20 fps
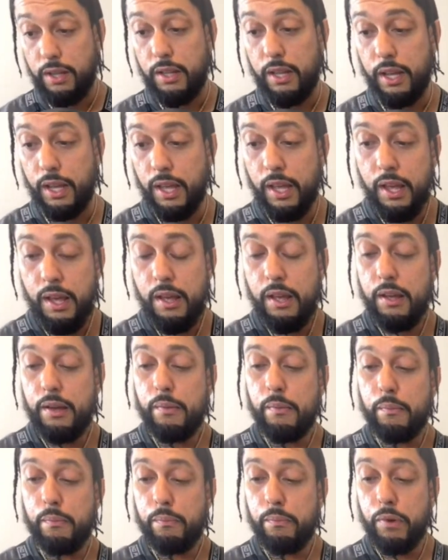Like,
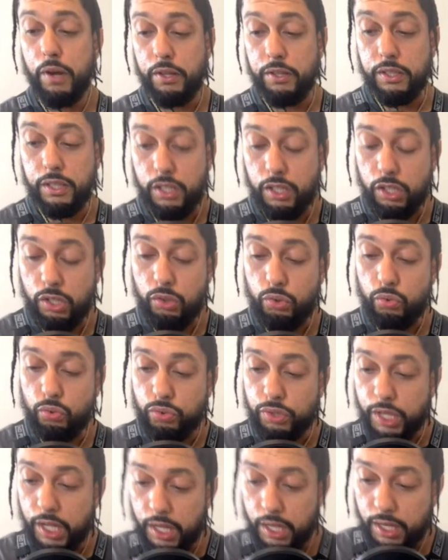brother, you
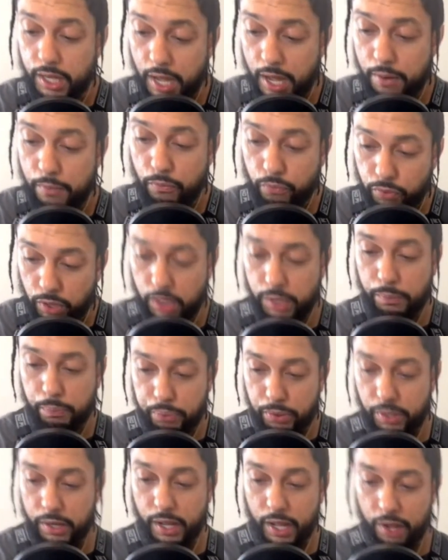did not really
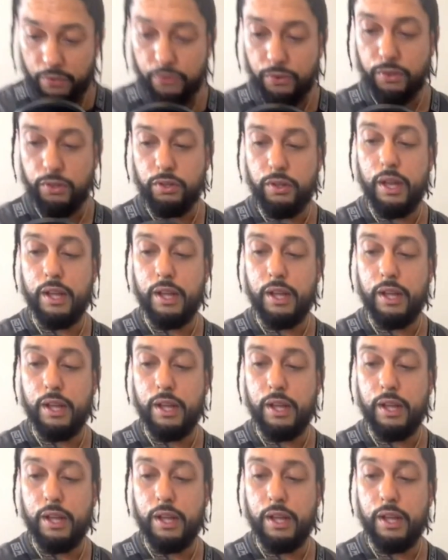put effort.